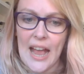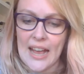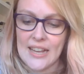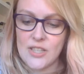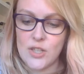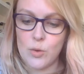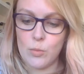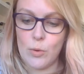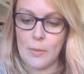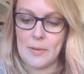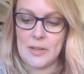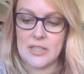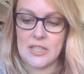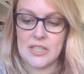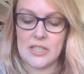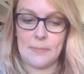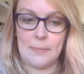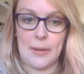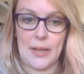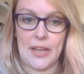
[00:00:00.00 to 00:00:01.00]
As the woman
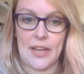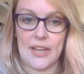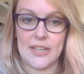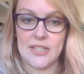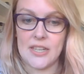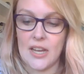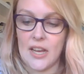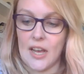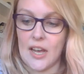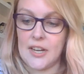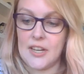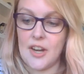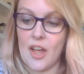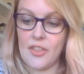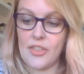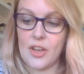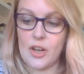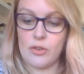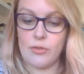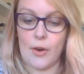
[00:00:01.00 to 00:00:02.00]
disappeared,
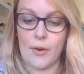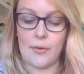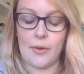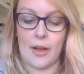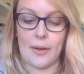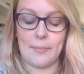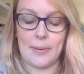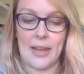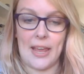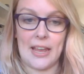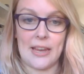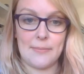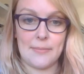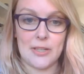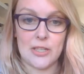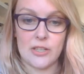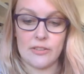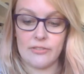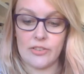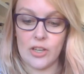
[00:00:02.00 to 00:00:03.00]
another grown-up came
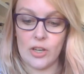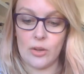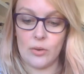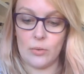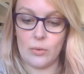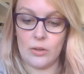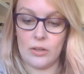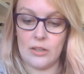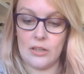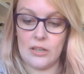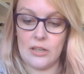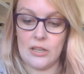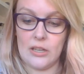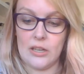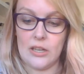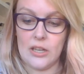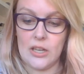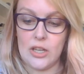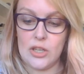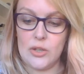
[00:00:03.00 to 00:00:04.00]
into view.
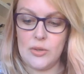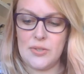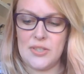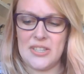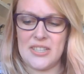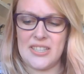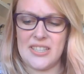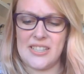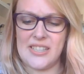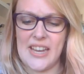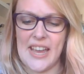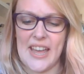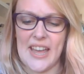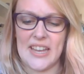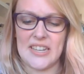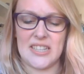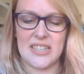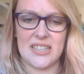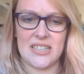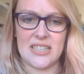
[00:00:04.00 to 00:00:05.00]
Lucy
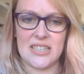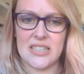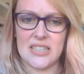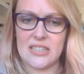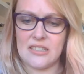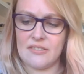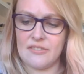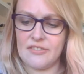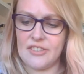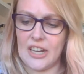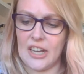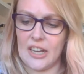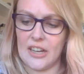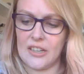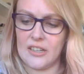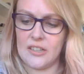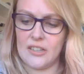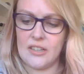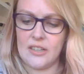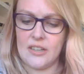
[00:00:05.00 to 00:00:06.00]
stared at the distant figure.
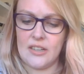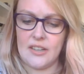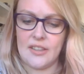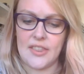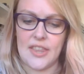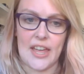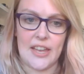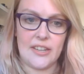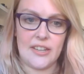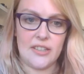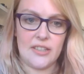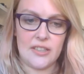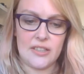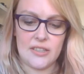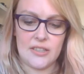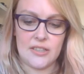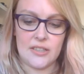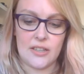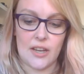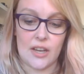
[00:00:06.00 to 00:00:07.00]
Then,
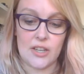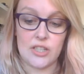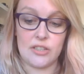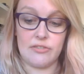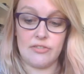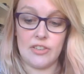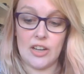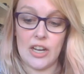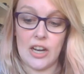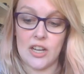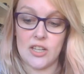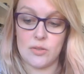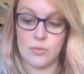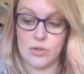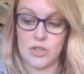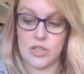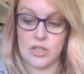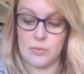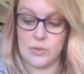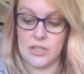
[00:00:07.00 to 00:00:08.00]
as she realised
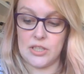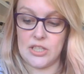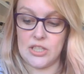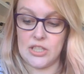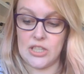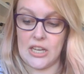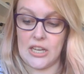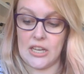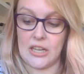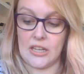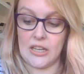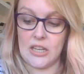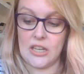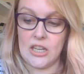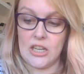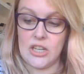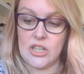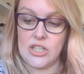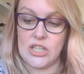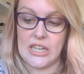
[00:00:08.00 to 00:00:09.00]
what she was seeing,
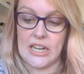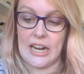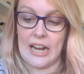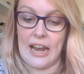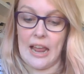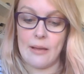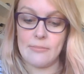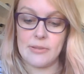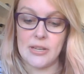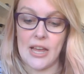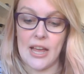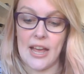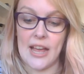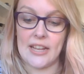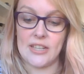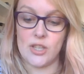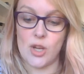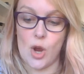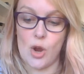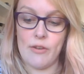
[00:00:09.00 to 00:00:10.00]
she clapped her
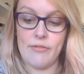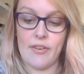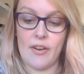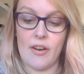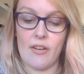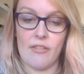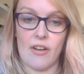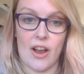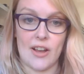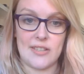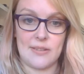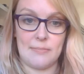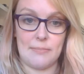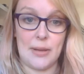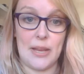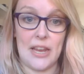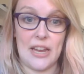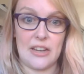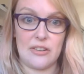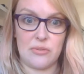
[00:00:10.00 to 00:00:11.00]
hands over her eyes and
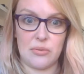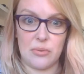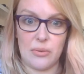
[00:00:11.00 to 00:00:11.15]
peered